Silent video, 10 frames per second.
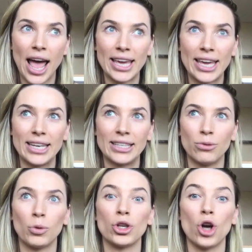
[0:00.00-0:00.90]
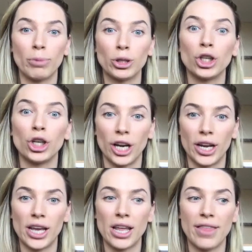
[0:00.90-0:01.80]
it was an
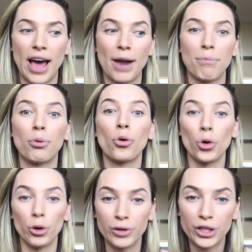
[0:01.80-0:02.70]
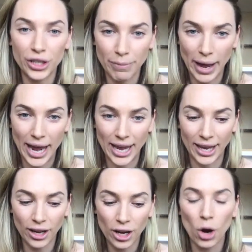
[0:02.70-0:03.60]
opportunity that proved to me